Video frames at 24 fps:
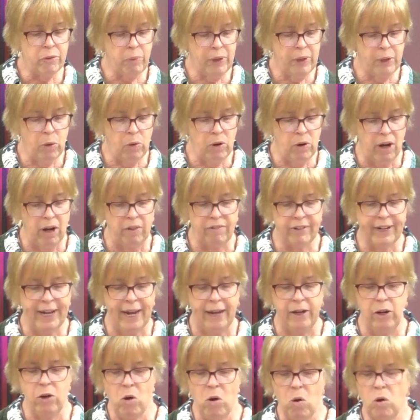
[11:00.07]
all love
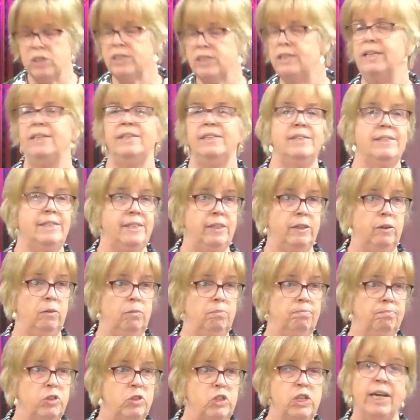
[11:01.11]
cannot sit still.
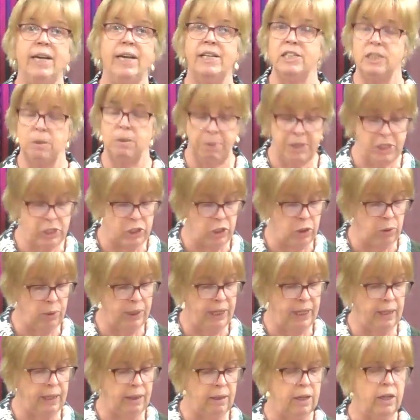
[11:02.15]
She has to be
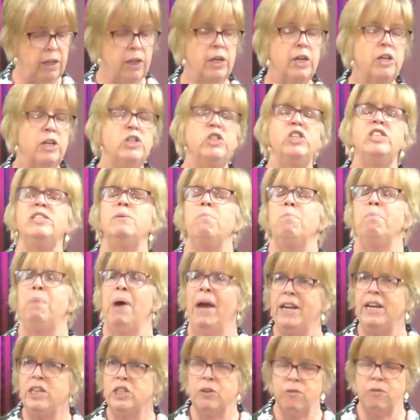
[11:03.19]
doing. She's
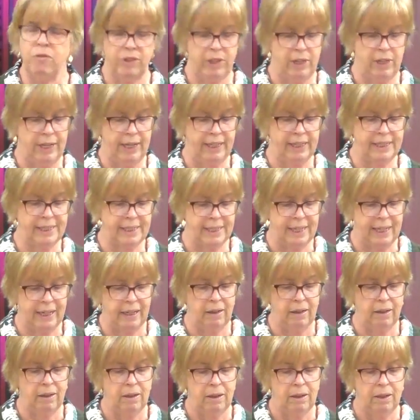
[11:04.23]
impatient for the next thing,
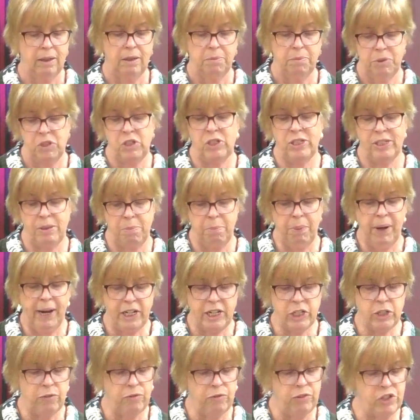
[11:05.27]
but she's
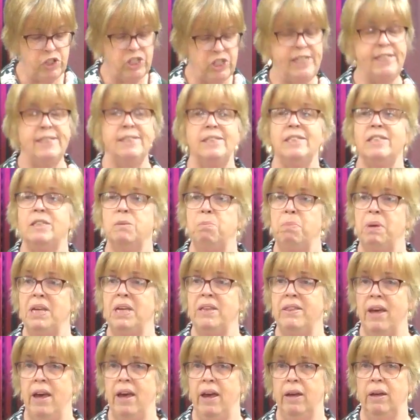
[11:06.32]
impatient for Jesus to be
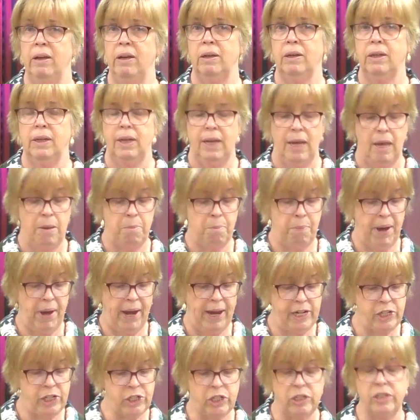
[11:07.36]
there,
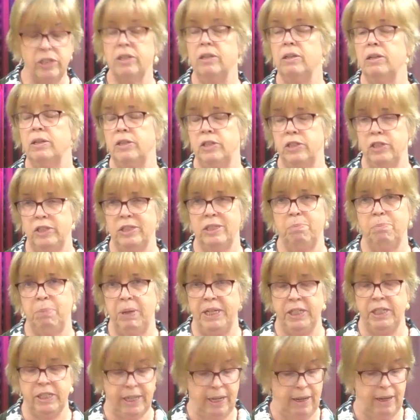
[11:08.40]
impatient to
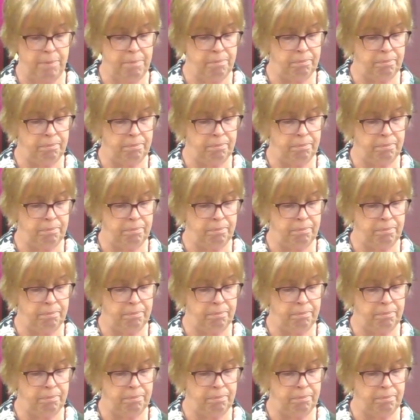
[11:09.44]
speak to him.